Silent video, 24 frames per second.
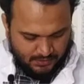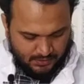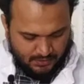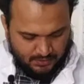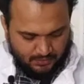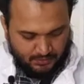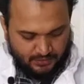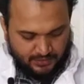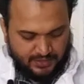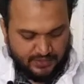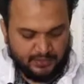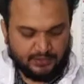
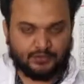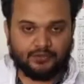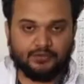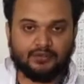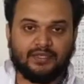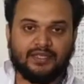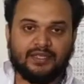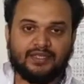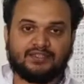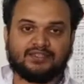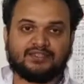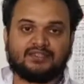Okay, so
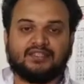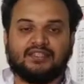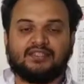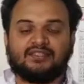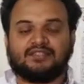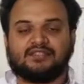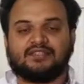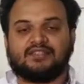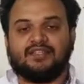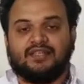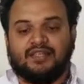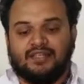next
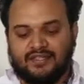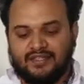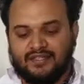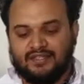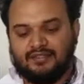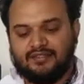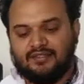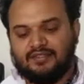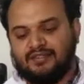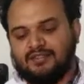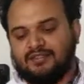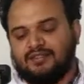test,
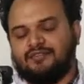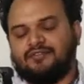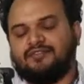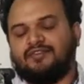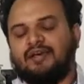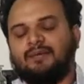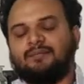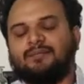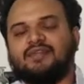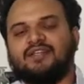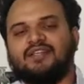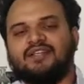again a
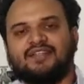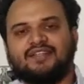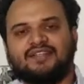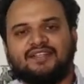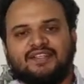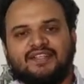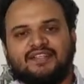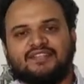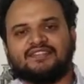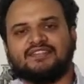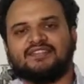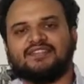familiar
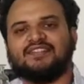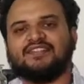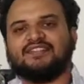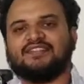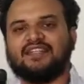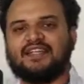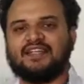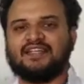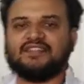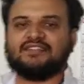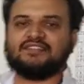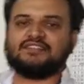test,
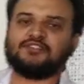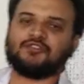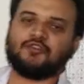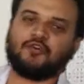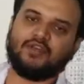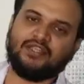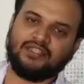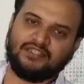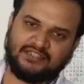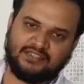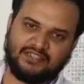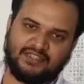that is
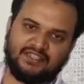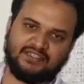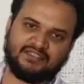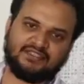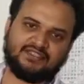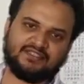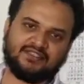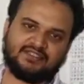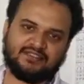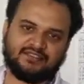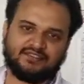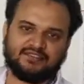Tollen's
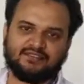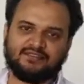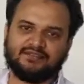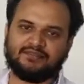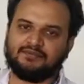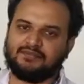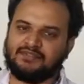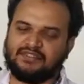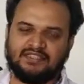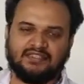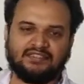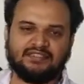test.
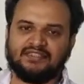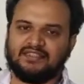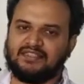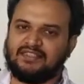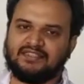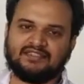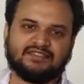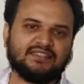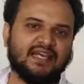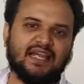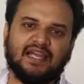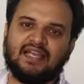Since it
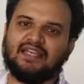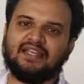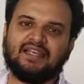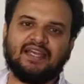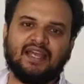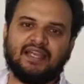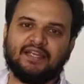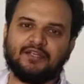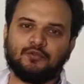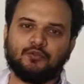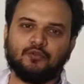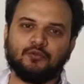is
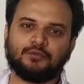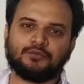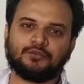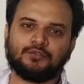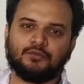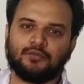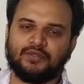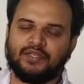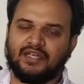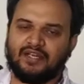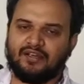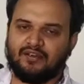aldehyde group,
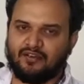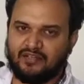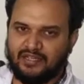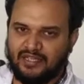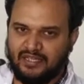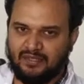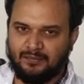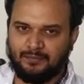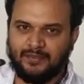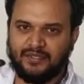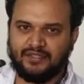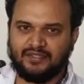so we cannot
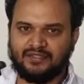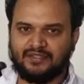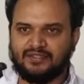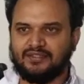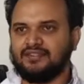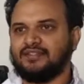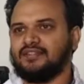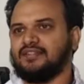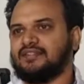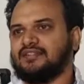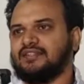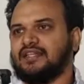help it,
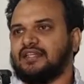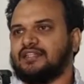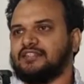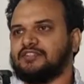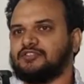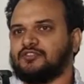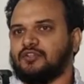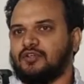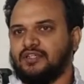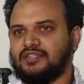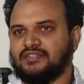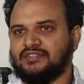that
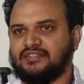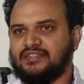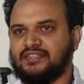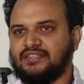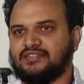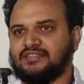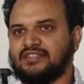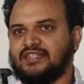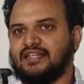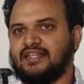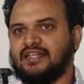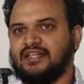is Tollen's
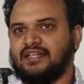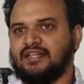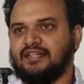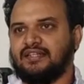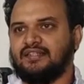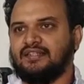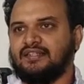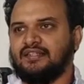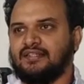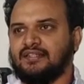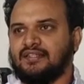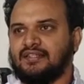test.
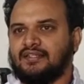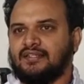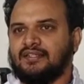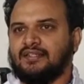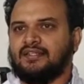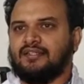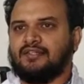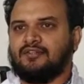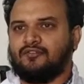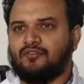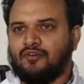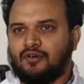And
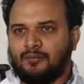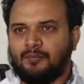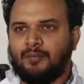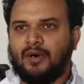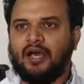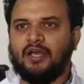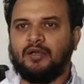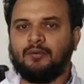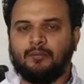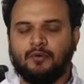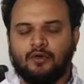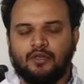for
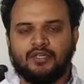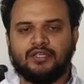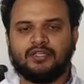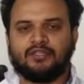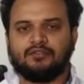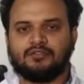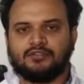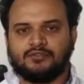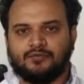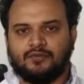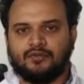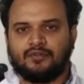
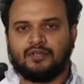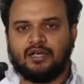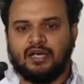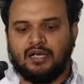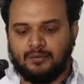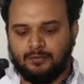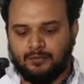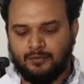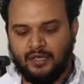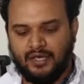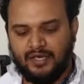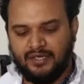biomolecules, for
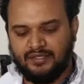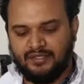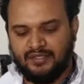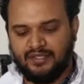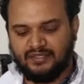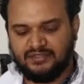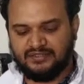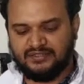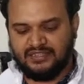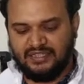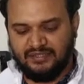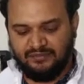
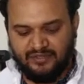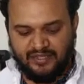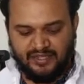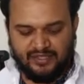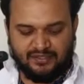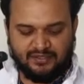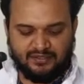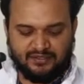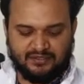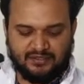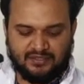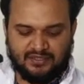carbohydrates,
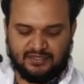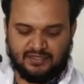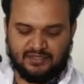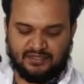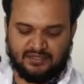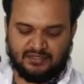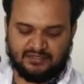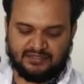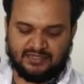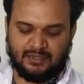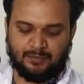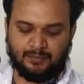even
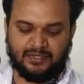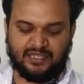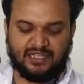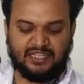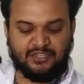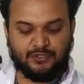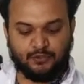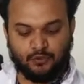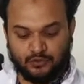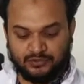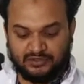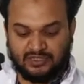some
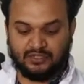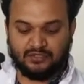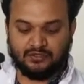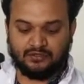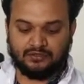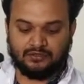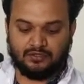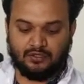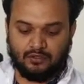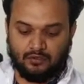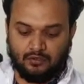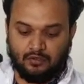ketones
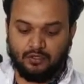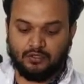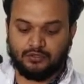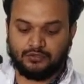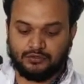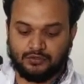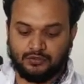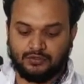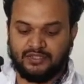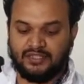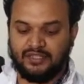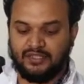are
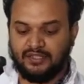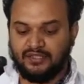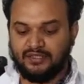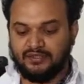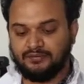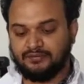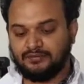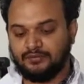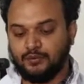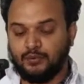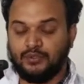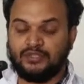also there
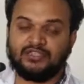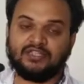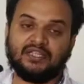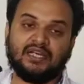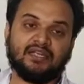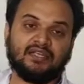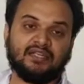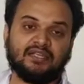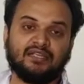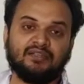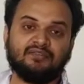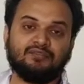which
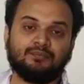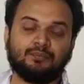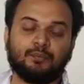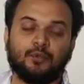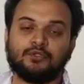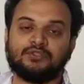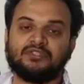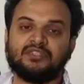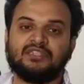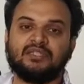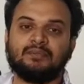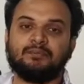can give
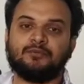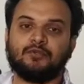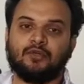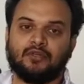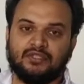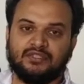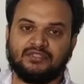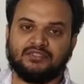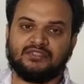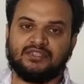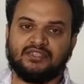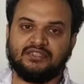positive
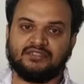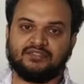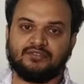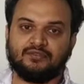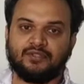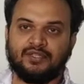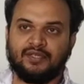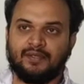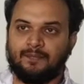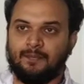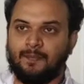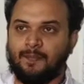Tollen's test.
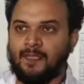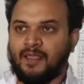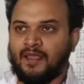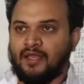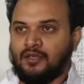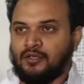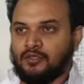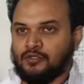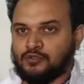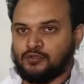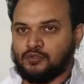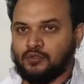Okay,
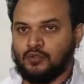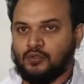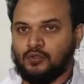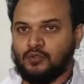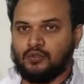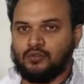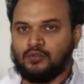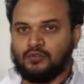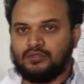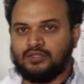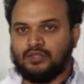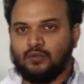
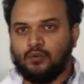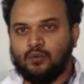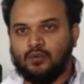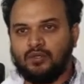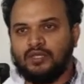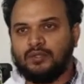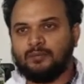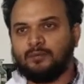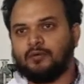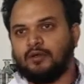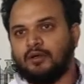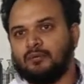so the
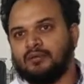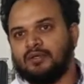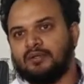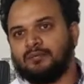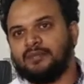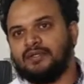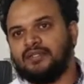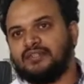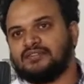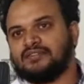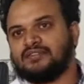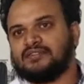only
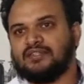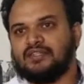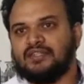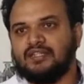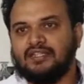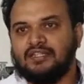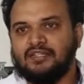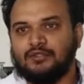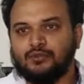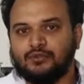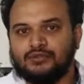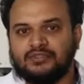problem is
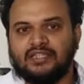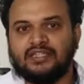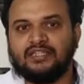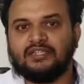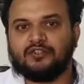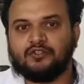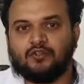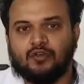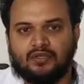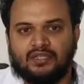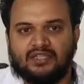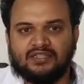using
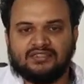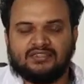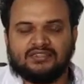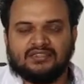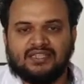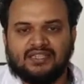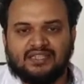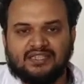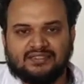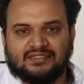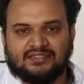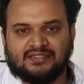Tollen's
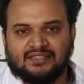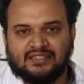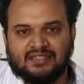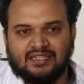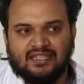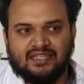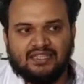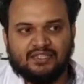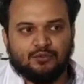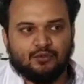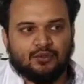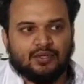test
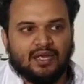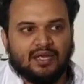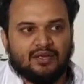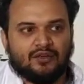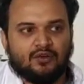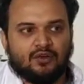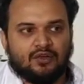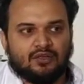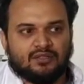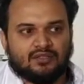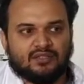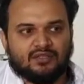you
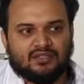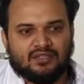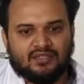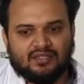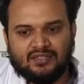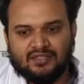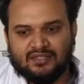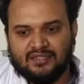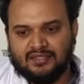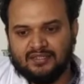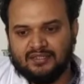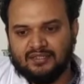
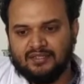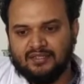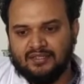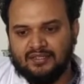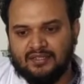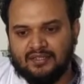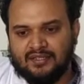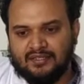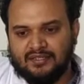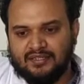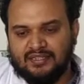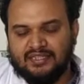cannot
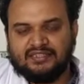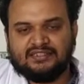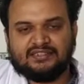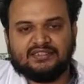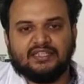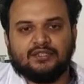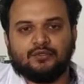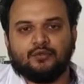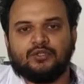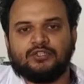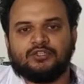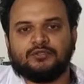
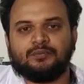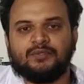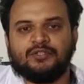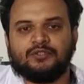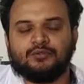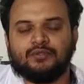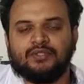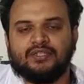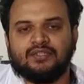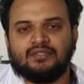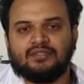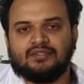distinguish
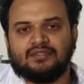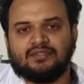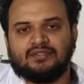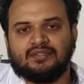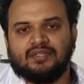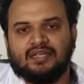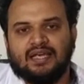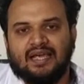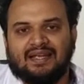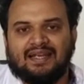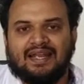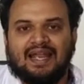between
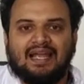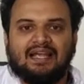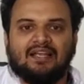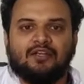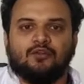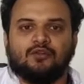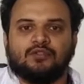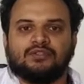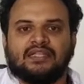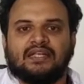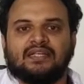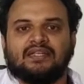an
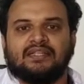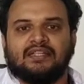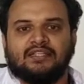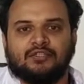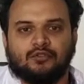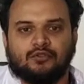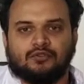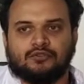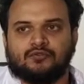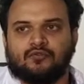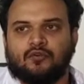aldose and ketones.